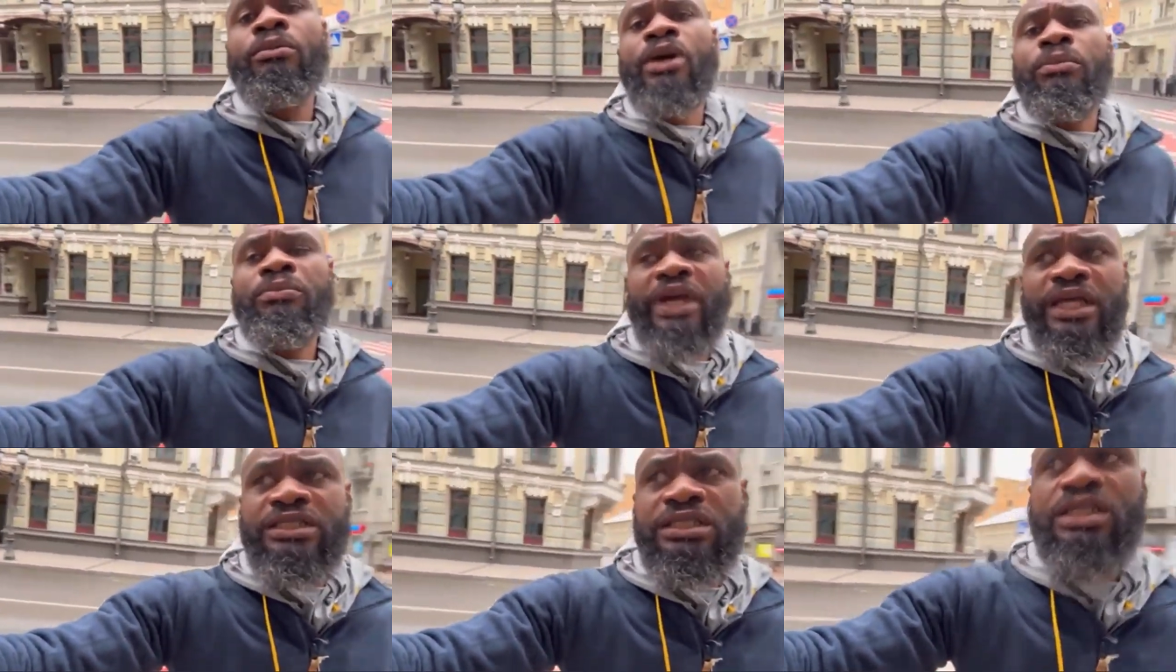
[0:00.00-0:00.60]
But
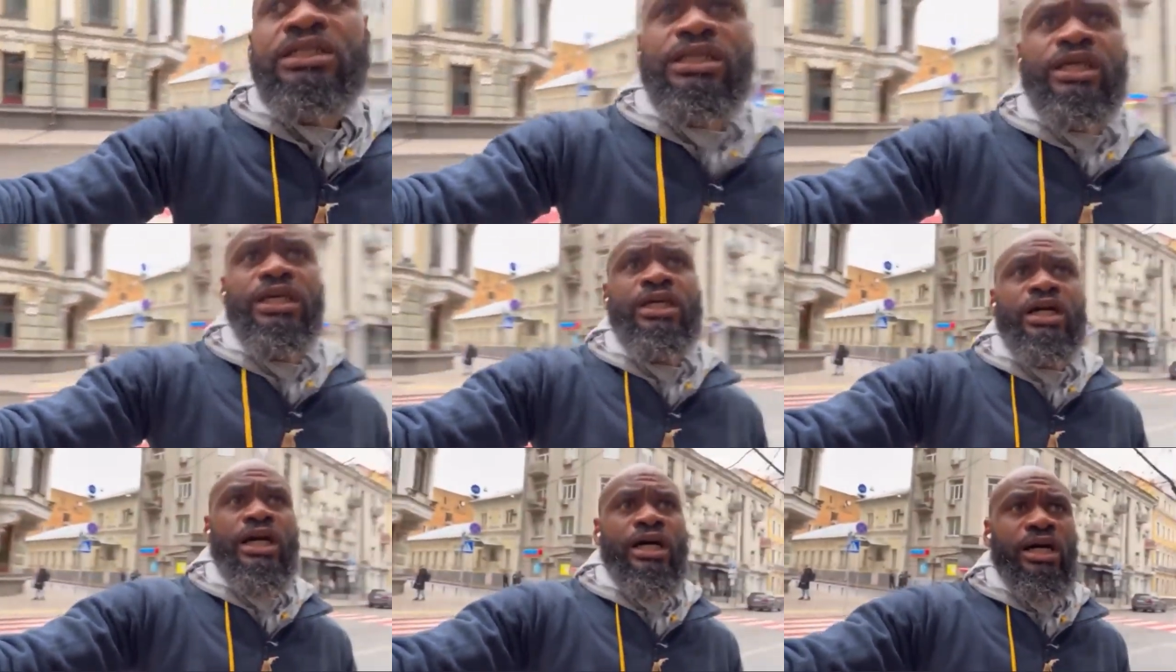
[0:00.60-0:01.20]

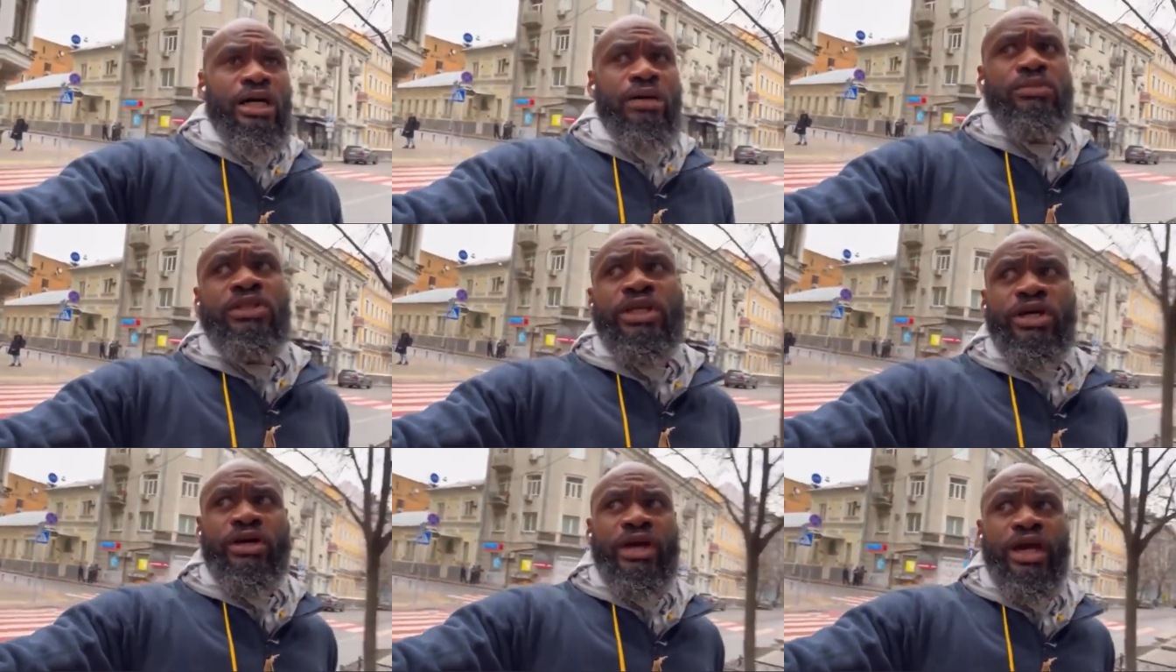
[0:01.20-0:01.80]
basically, um,
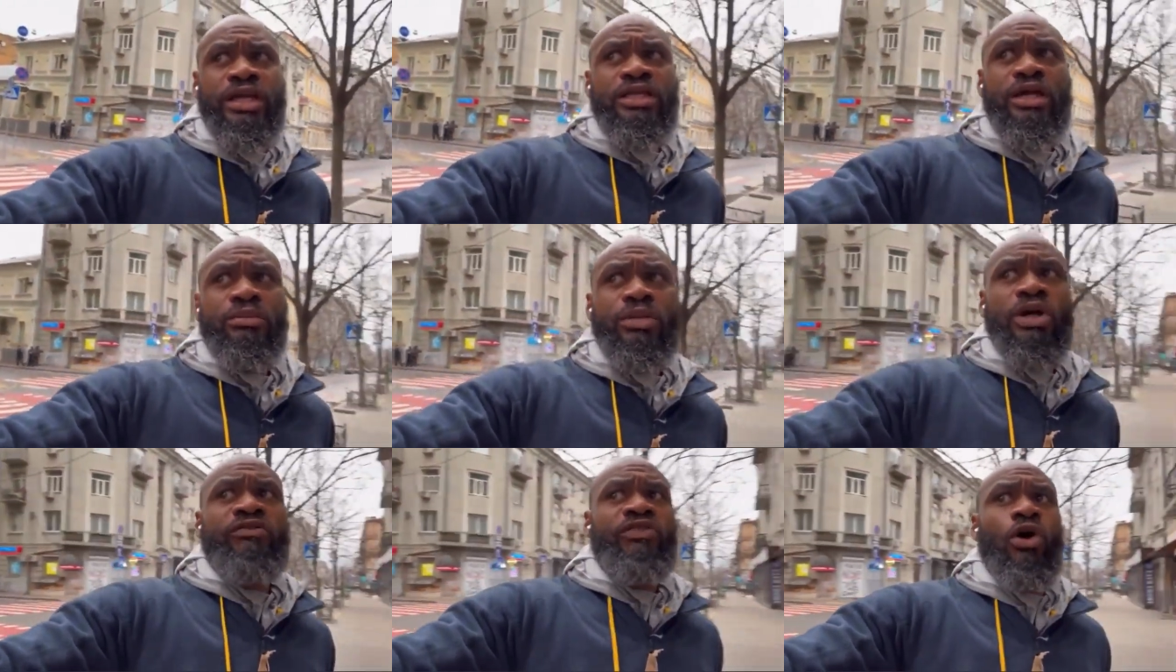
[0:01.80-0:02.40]
there are a
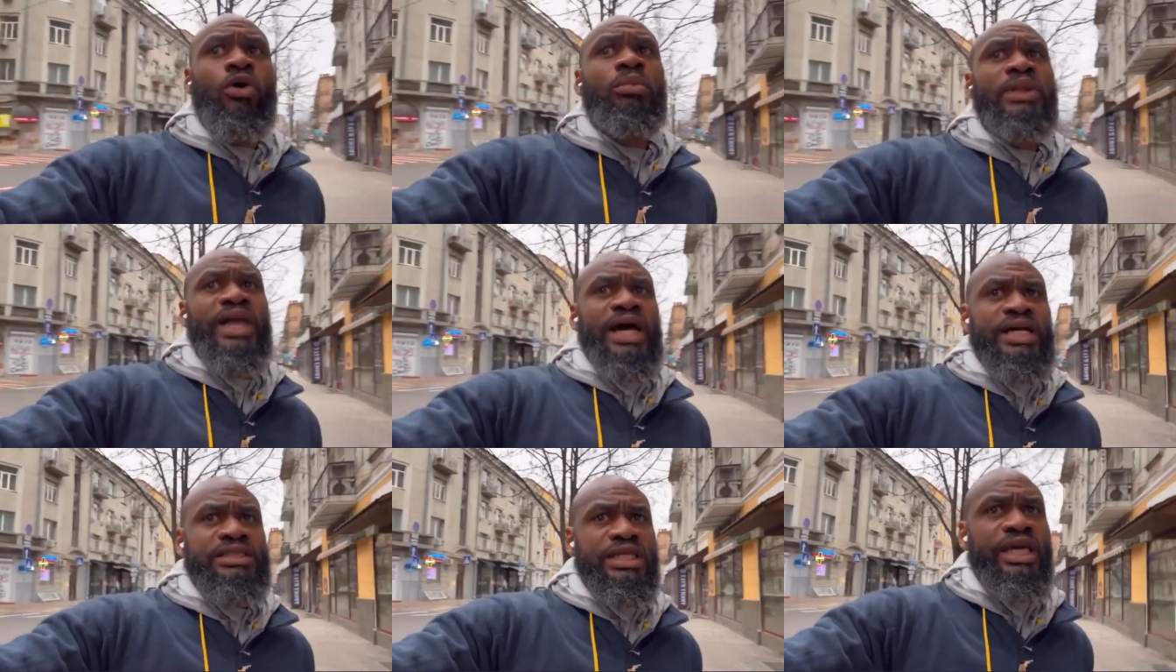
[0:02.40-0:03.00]
number of
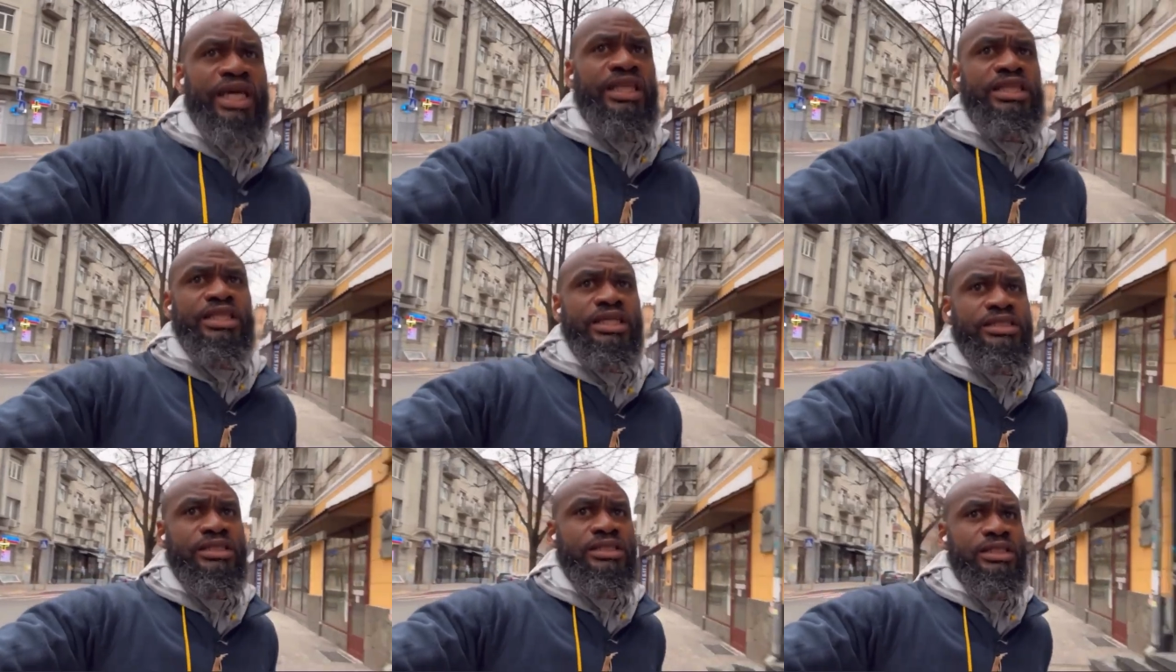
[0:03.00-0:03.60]
oblasts in
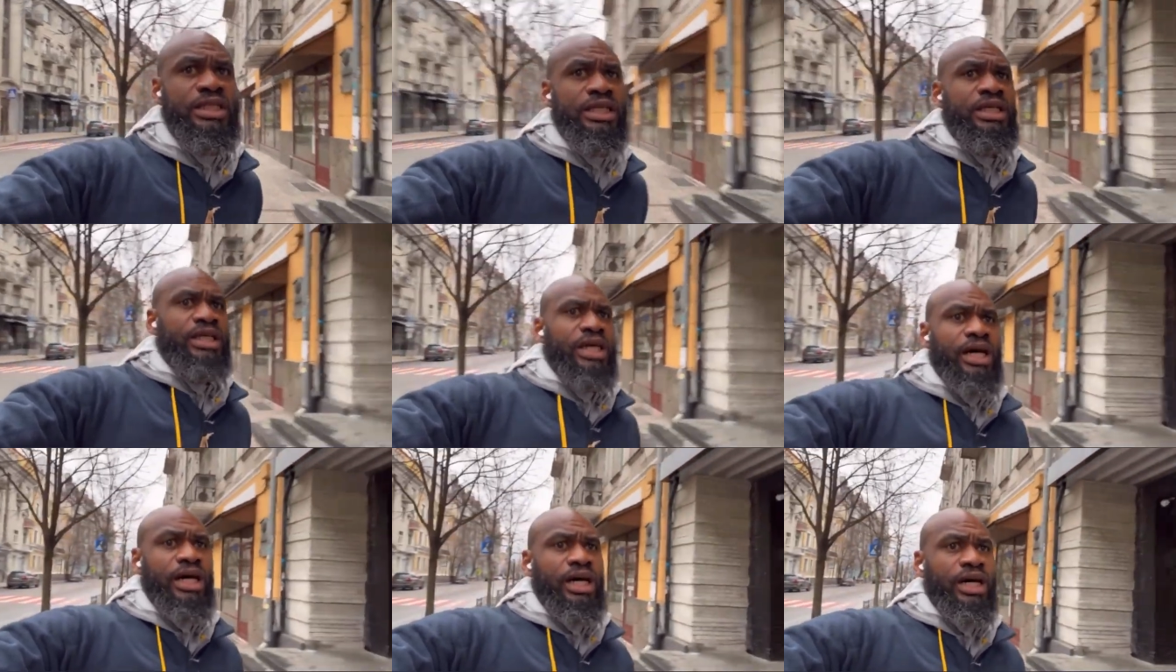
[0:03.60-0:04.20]
this
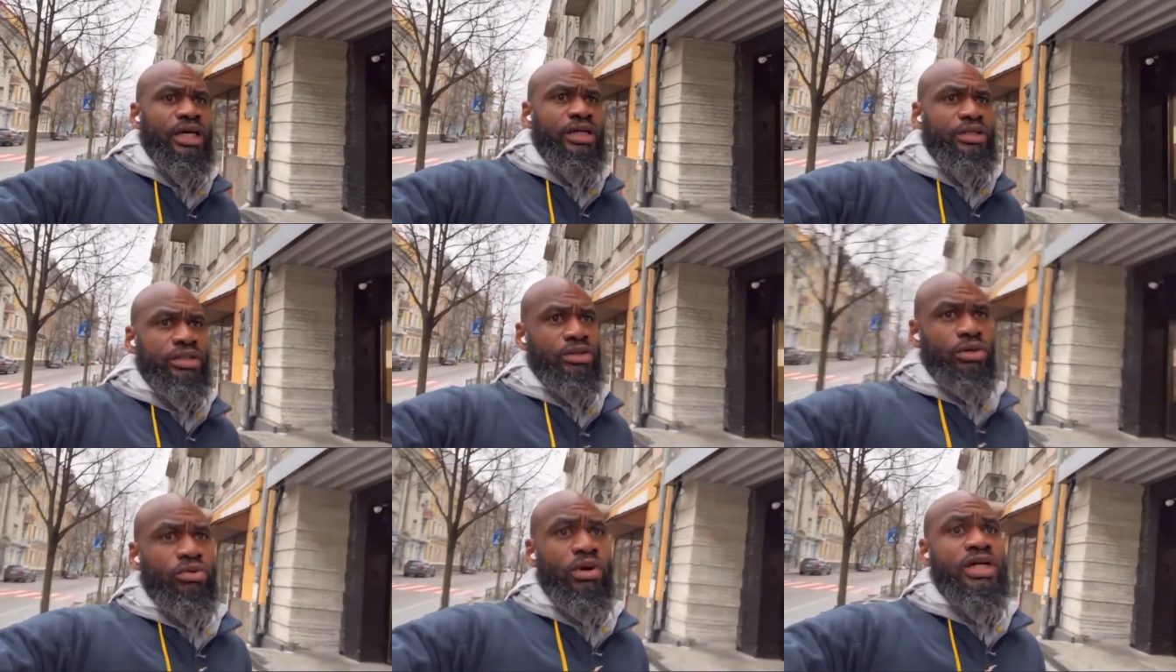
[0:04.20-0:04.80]
uh,
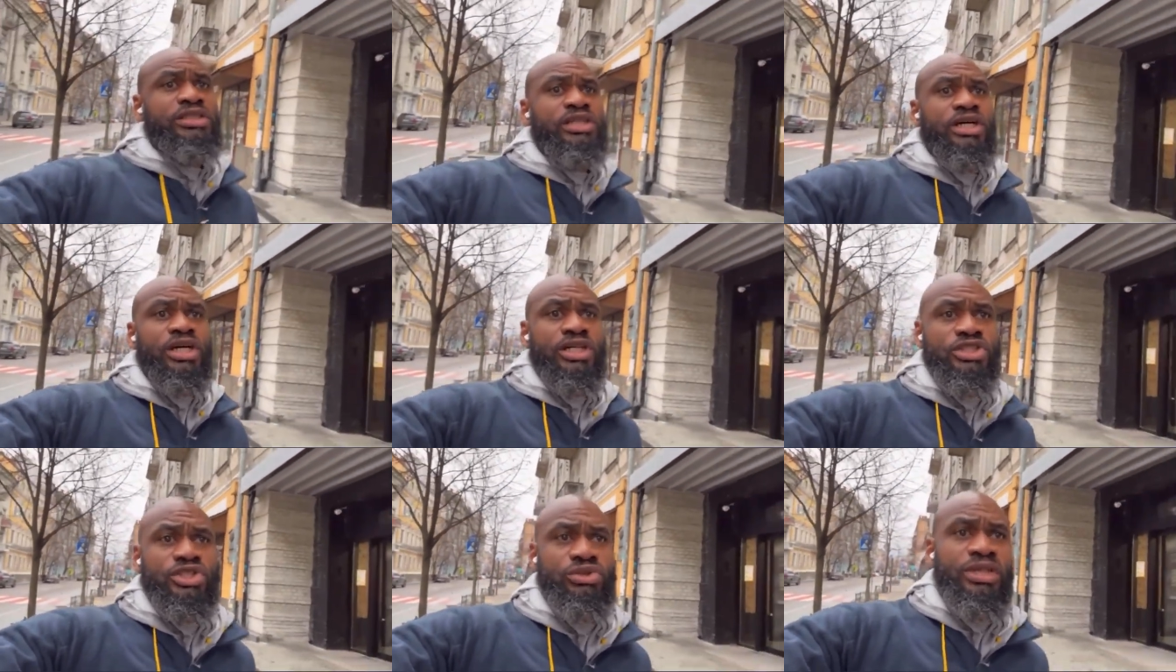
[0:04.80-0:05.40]
you know, across the
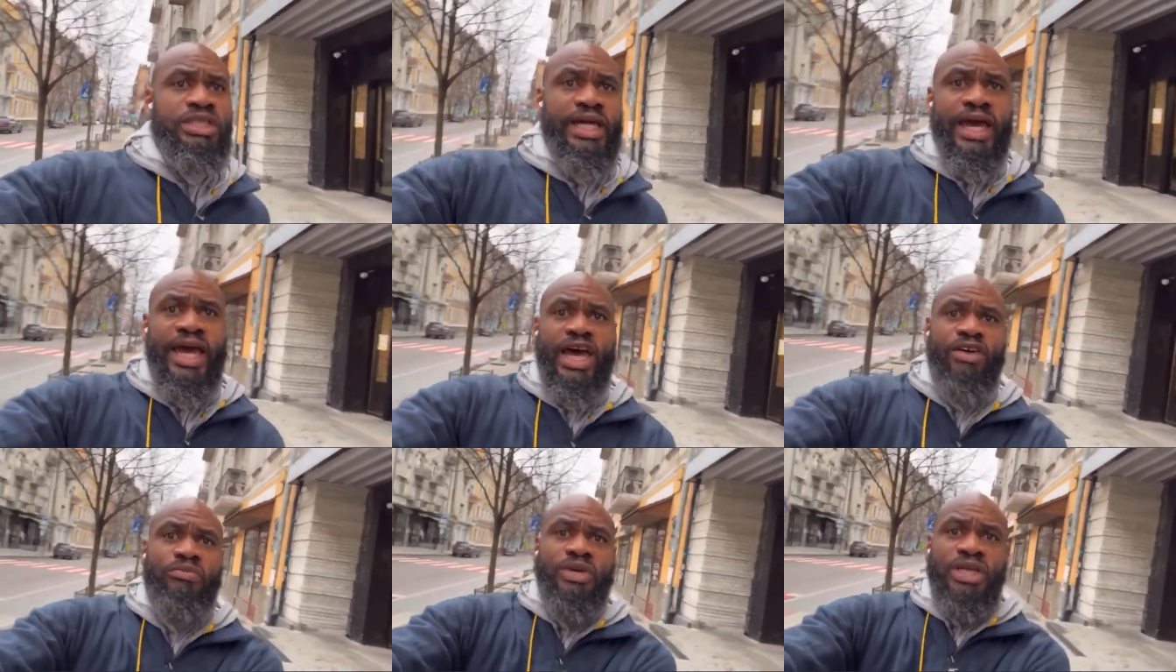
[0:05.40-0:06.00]
country that
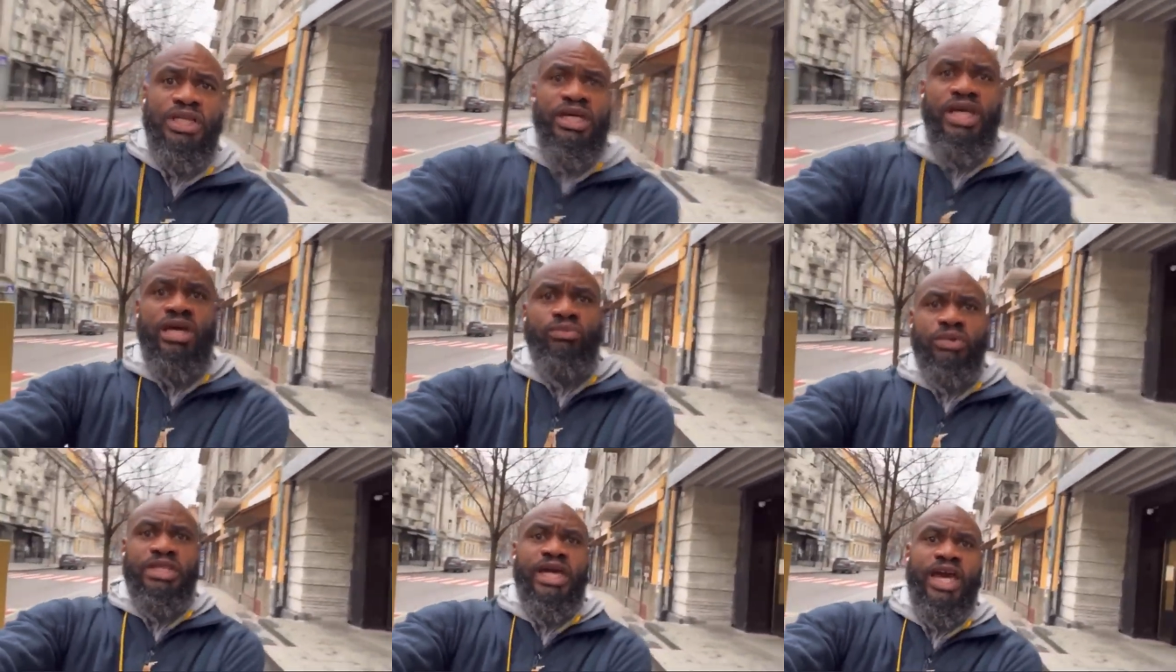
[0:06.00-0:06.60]
have been
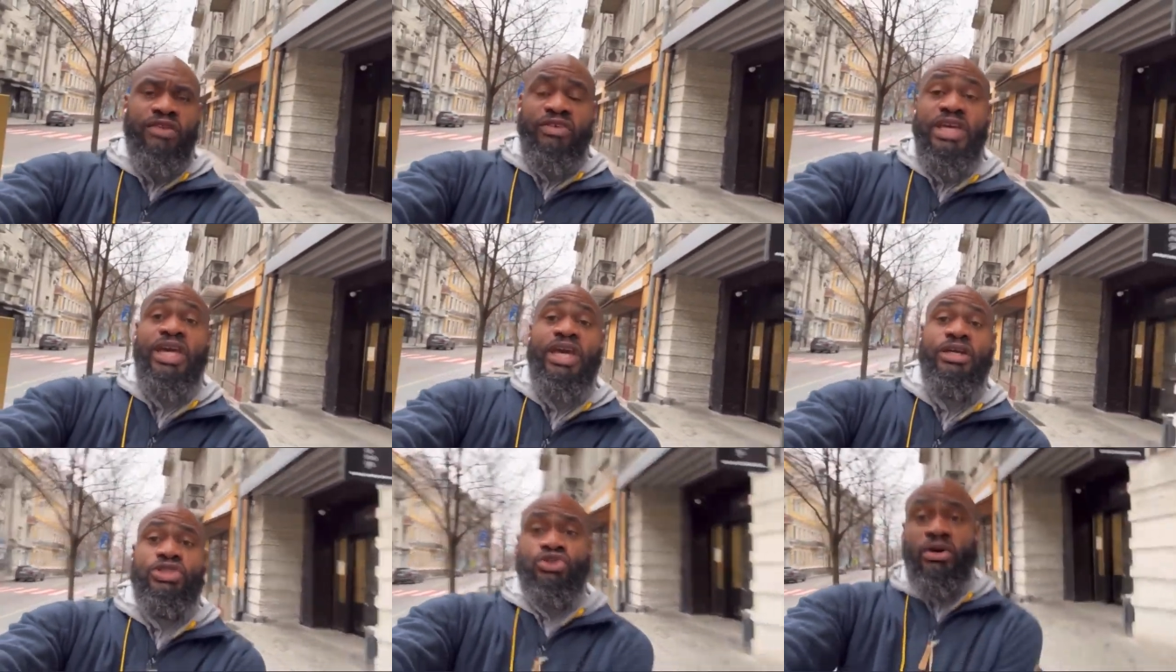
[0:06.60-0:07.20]
hit with heavy
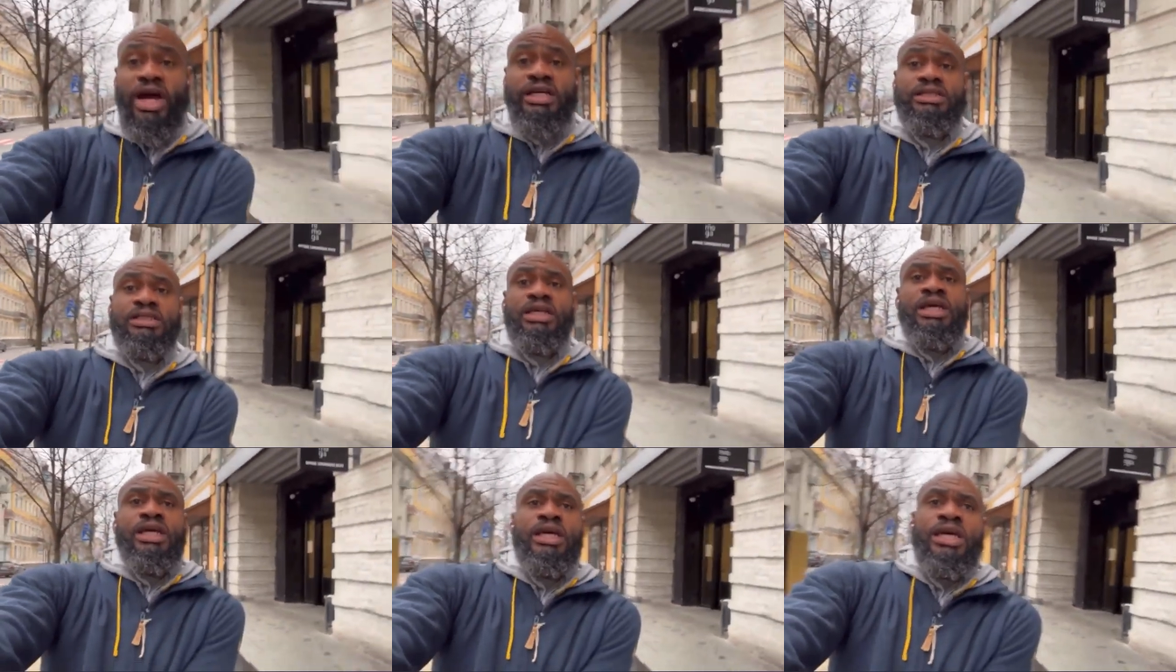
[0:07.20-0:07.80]
airstrikes